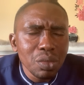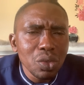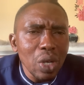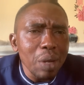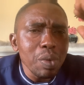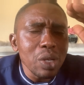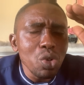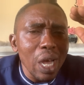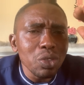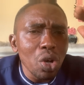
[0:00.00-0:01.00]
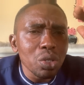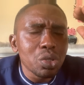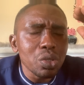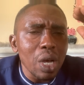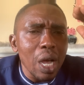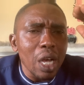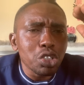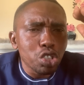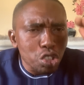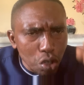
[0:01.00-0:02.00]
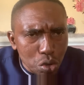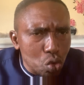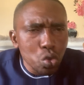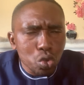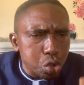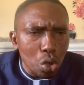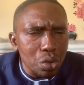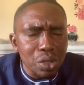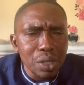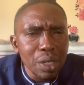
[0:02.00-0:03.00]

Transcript: You are not short, too short.